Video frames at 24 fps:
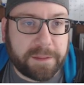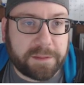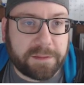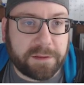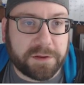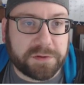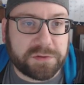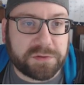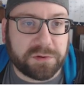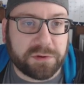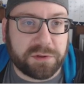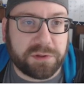they
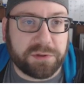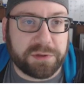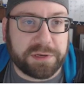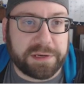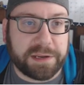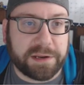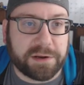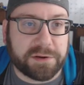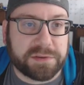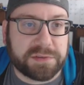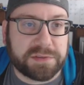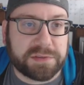also include
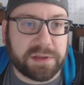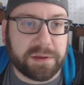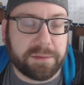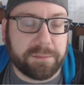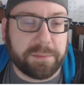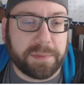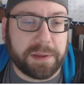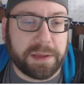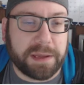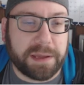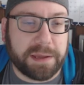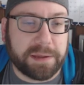here
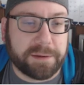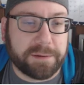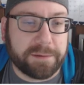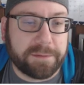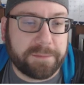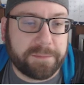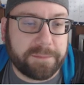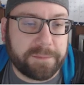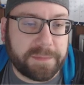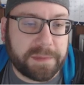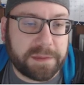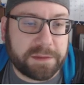some
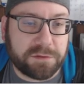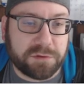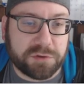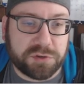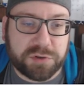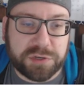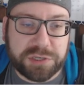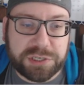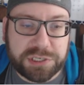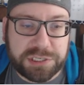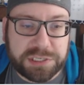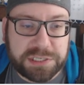
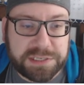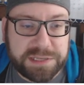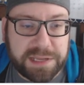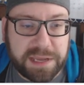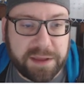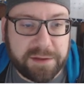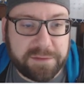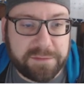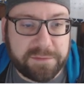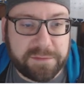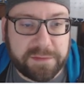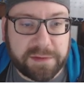nutrition
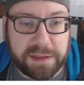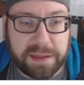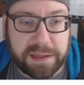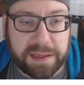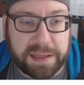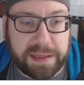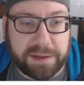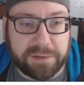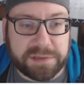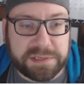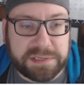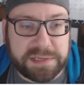stuff.
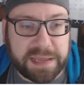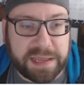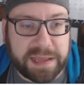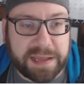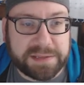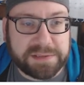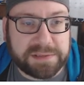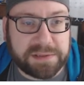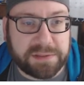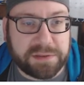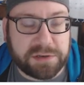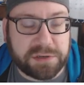I would say
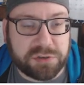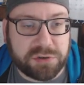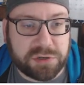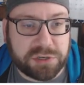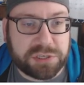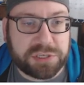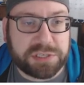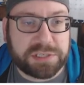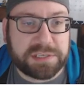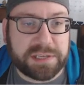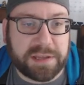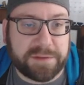honestly the
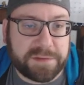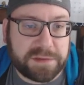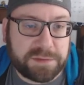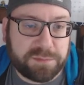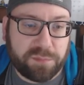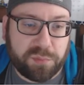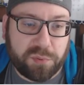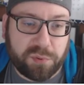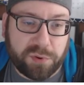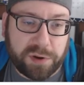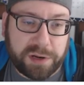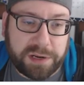nutrition stuff is
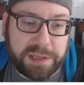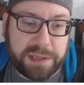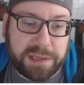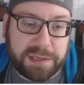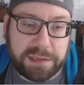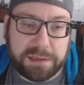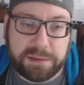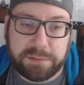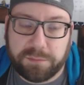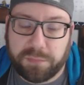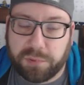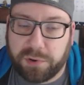
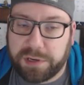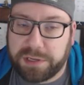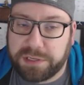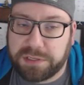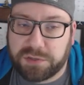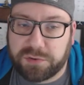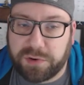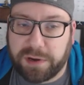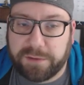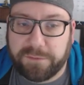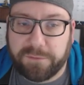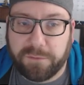pretty
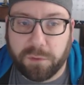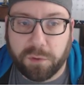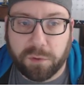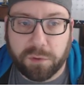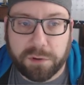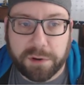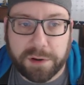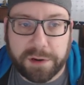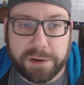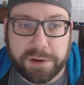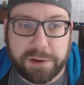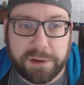
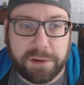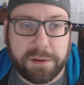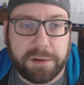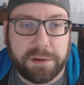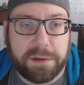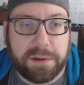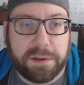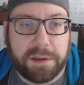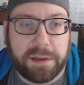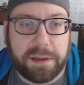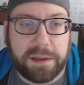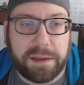straightforward,
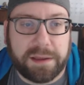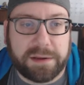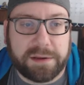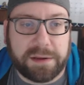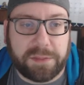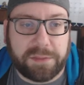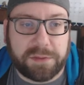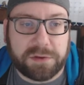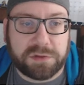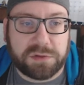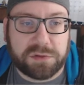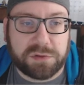
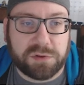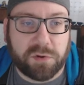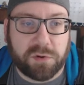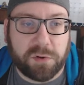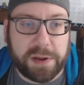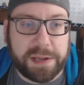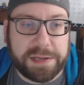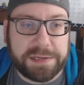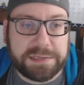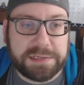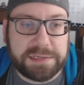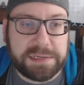nothing too
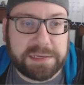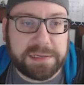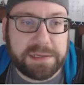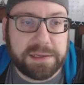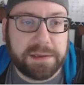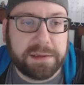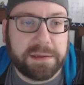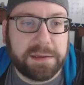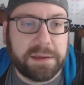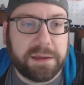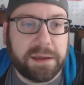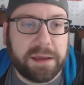crazy.
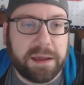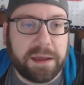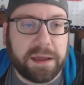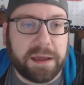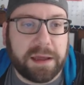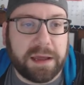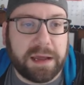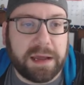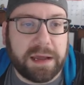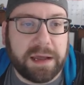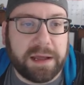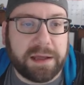
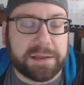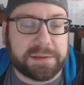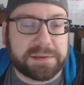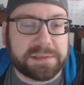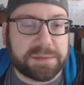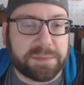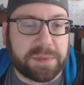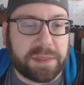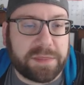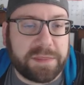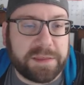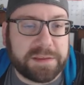
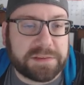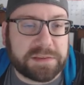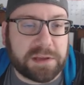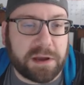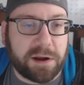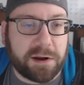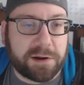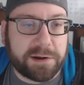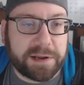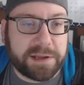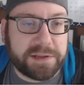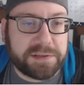Some of the things that
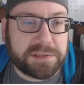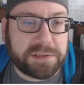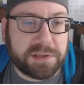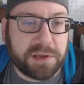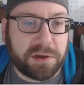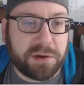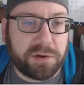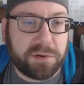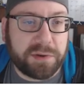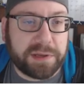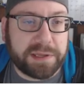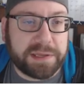are nice
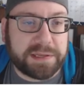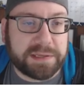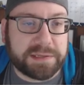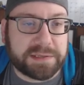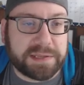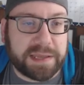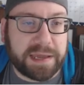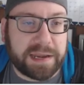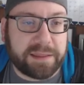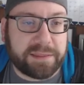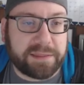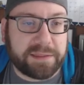though is
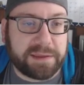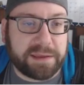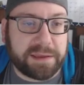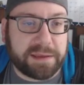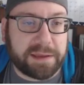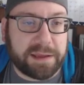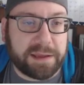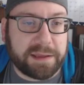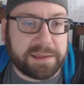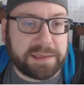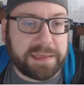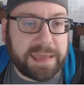kind of
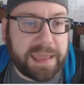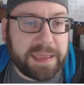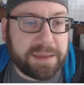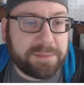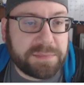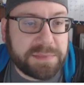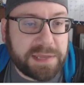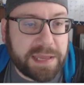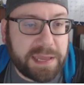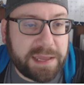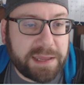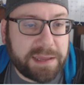the game
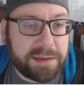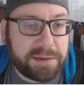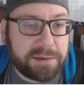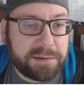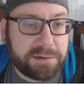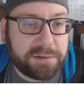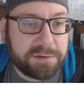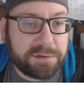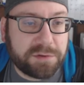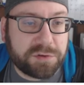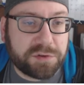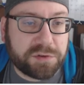day
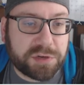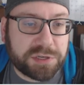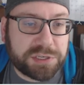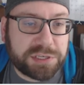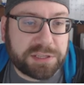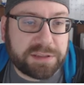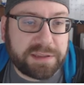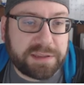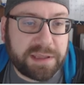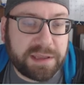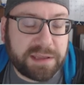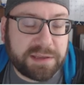
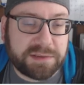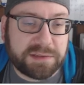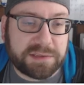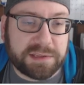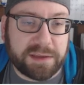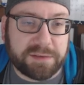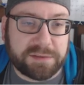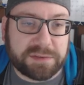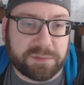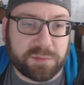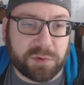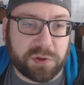nutrition things. They
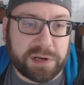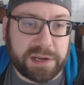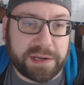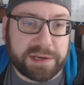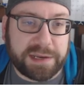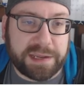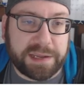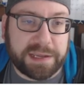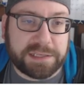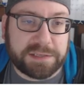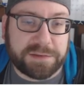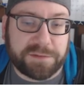have some good
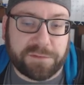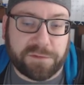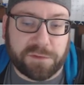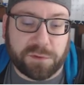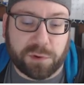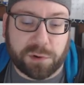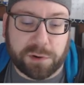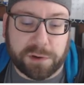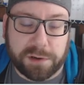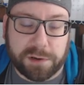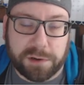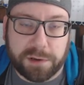ideas
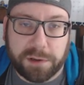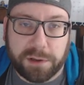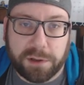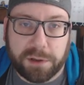for